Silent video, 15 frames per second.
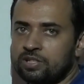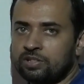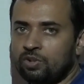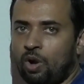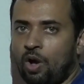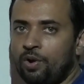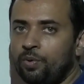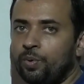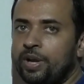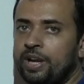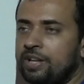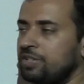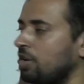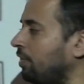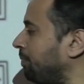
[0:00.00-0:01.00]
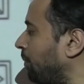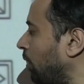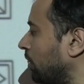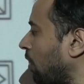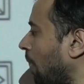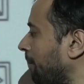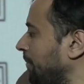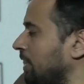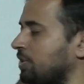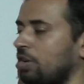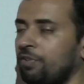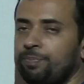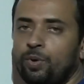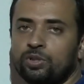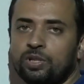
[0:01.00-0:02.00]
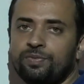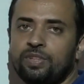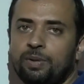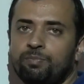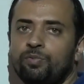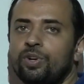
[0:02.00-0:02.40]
the orientation of both combination of both of them